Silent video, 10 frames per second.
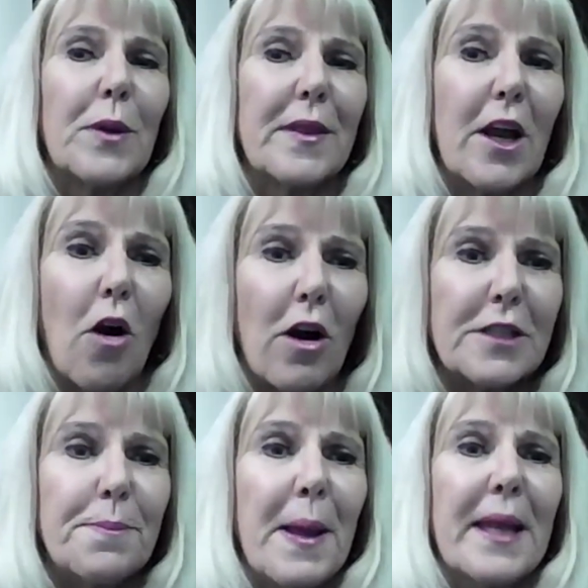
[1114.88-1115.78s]
what they are
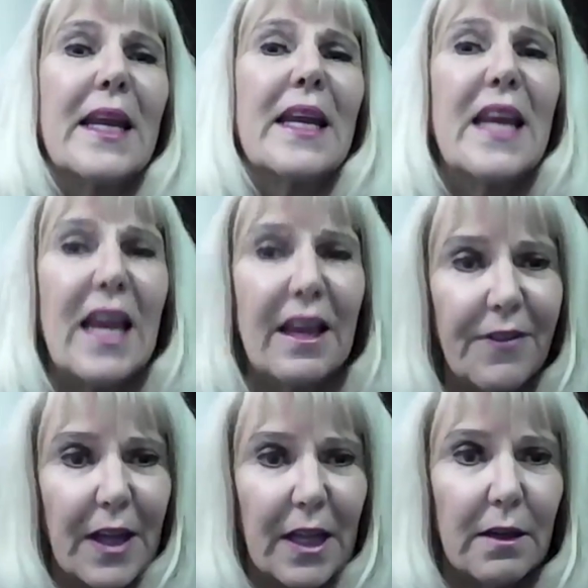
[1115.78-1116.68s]
spending
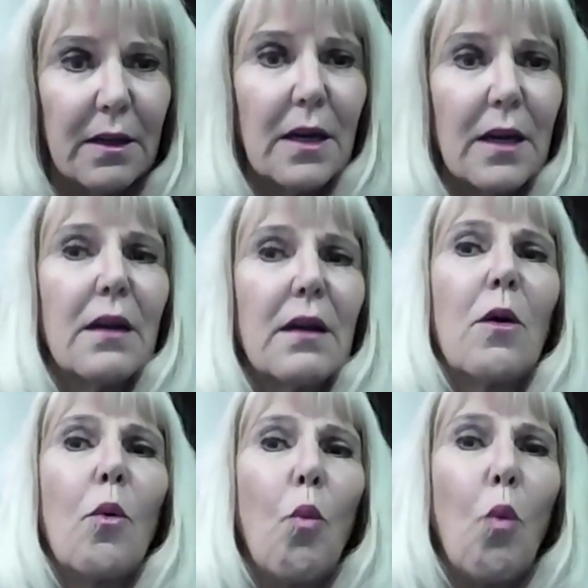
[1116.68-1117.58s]
given
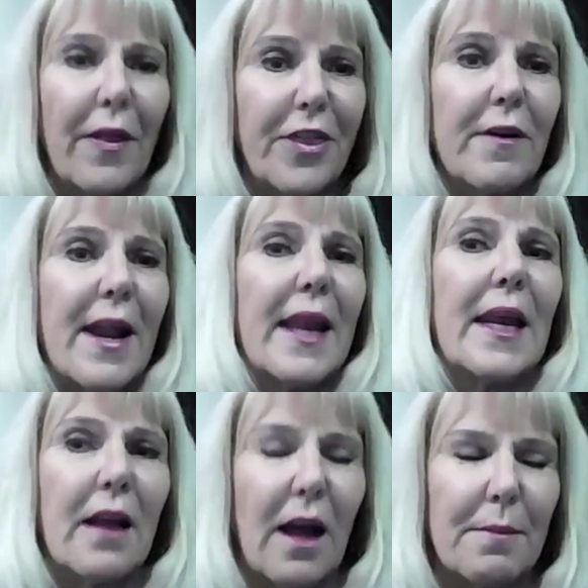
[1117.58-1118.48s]
what their net
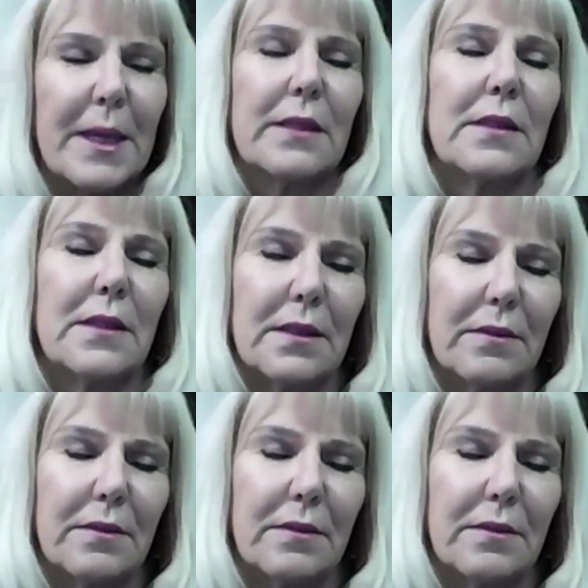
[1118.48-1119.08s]
income is.